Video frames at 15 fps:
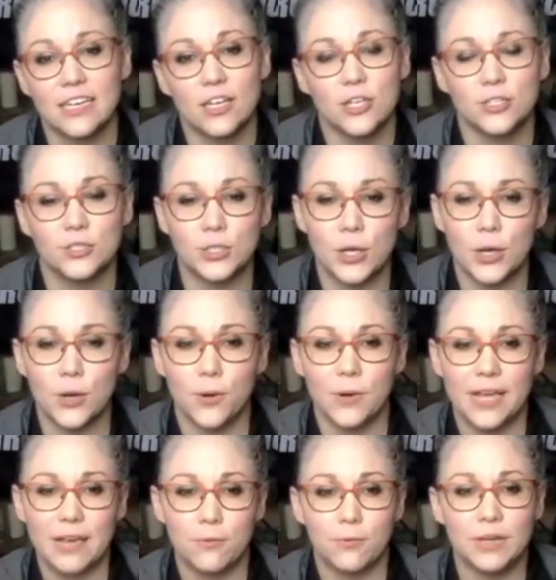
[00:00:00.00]
So
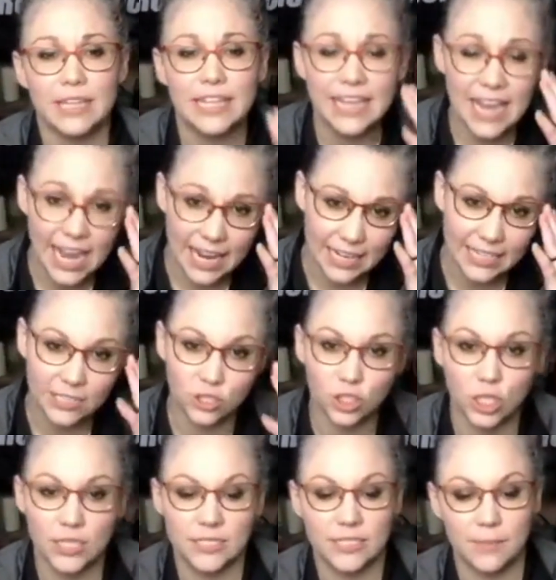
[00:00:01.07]
it really kind of
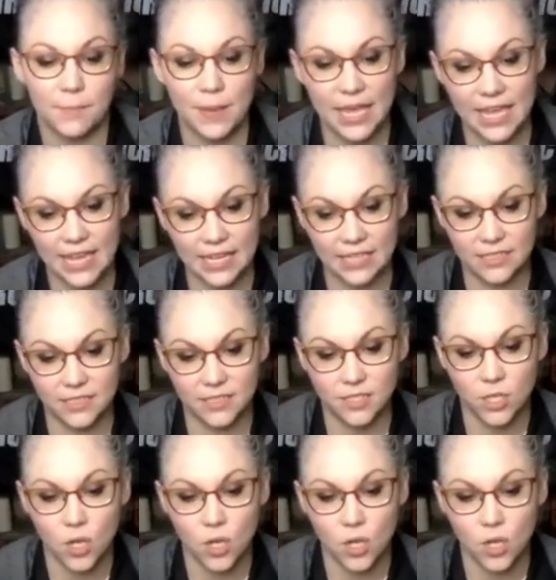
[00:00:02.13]
just depends